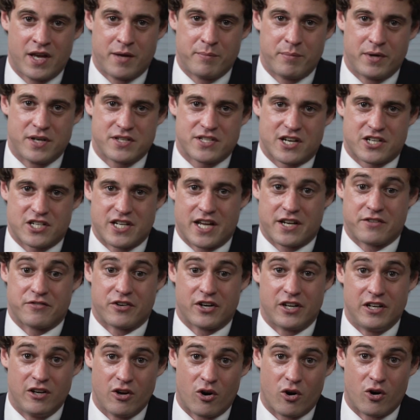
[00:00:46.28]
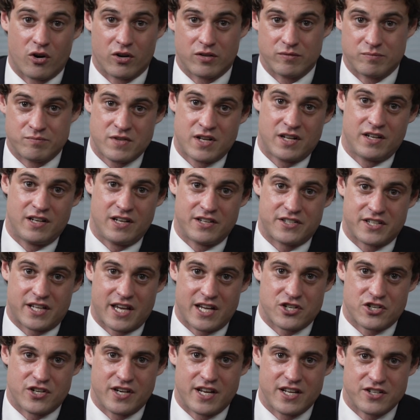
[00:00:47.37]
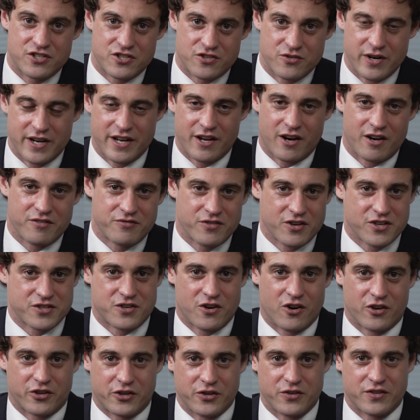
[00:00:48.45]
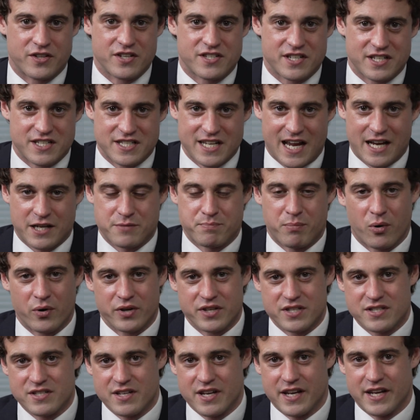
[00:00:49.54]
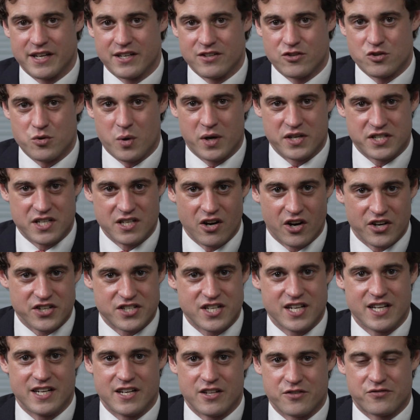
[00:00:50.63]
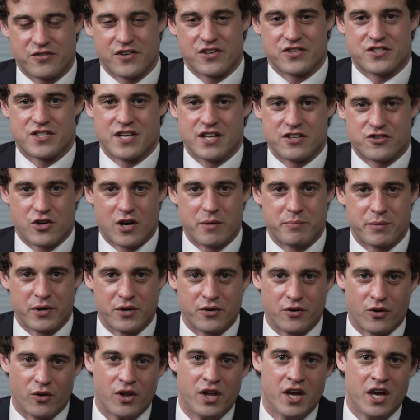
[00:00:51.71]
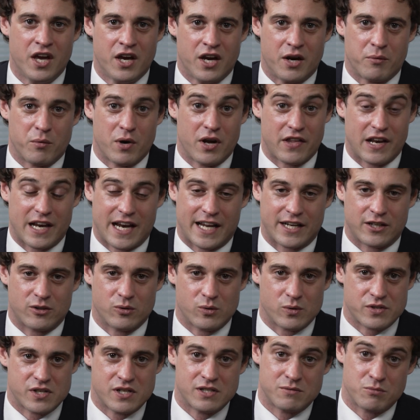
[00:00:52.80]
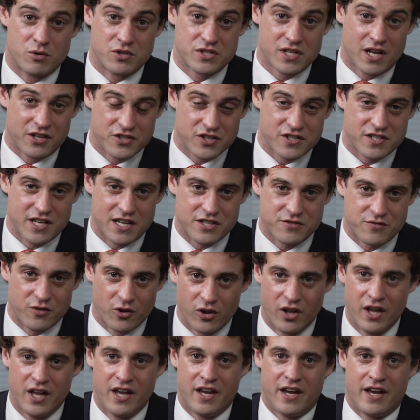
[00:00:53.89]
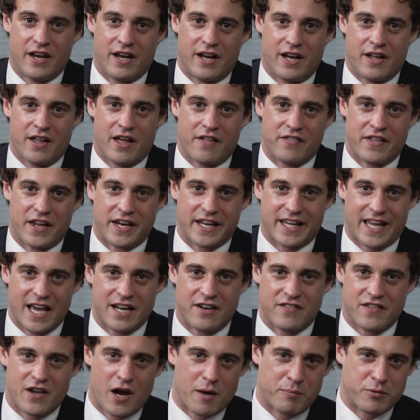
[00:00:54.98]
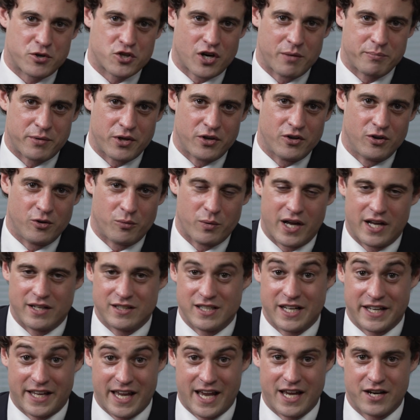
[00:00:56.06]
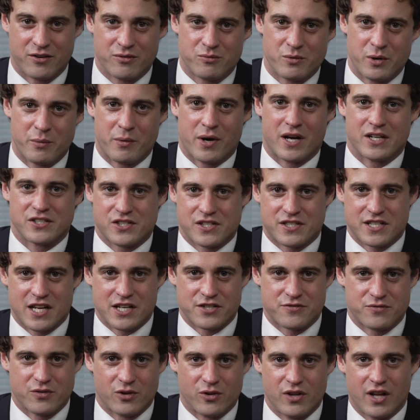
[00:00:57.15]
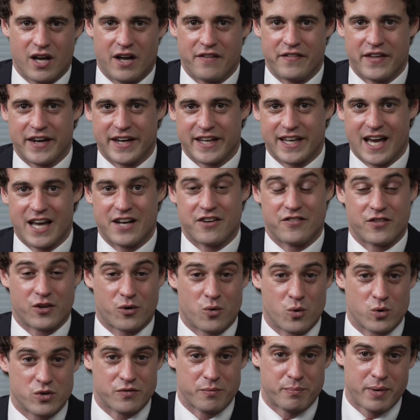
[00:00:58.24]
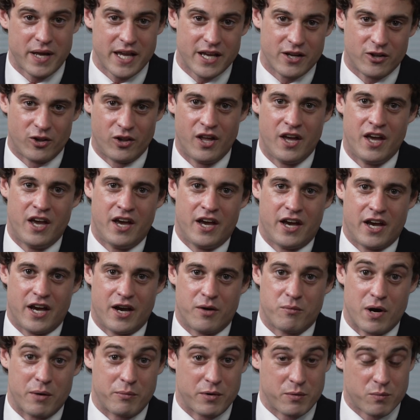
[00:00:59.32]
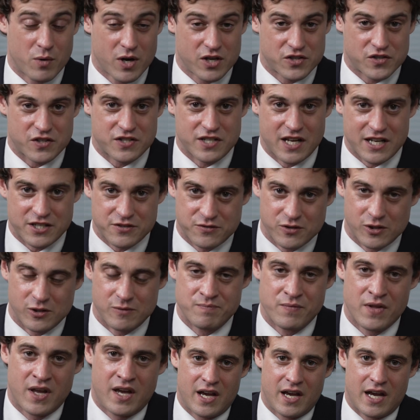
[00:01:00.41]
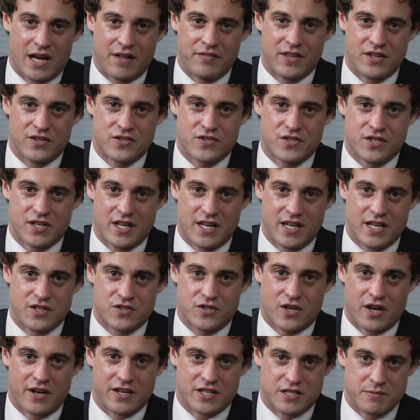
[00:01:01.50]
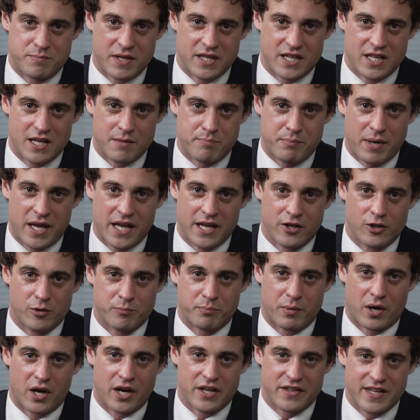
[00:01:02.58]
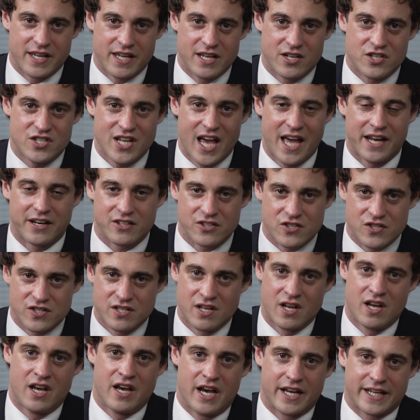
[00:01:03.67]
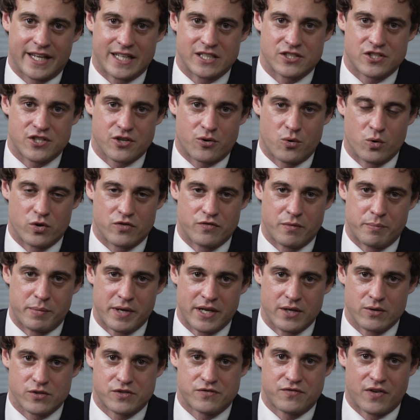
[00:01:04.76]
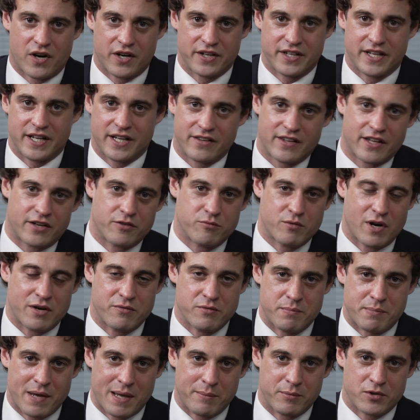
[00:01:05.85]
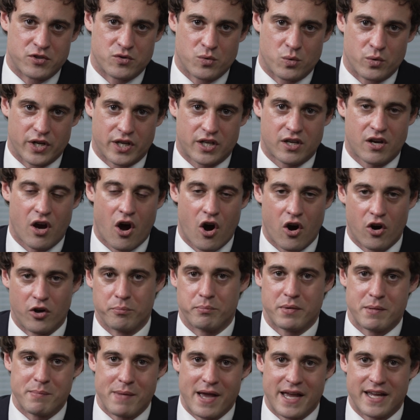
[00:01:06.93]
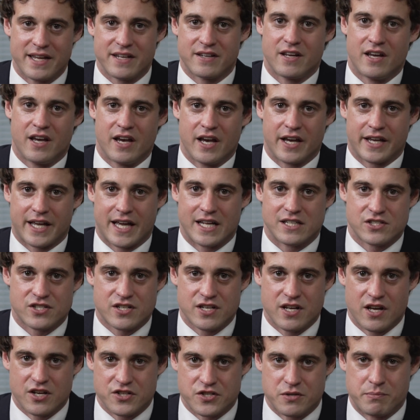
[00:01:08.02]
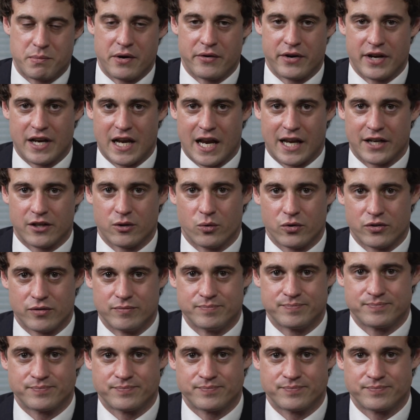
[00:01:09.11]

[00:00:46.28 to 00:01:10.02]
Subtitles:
But it's actually had a very long litigation history. I first argued this exact point in 2019 in the First-tier Tribunal, where the landlord was unsuccessful, and then again in the upper tribunal, where again we were unsuccessful, and then again in the Court of Appeal, where we were successful. And this is going to be the appeal by the tenants against the Court of Appeal's finding that a rent repayment order can't be made against a superior landlord.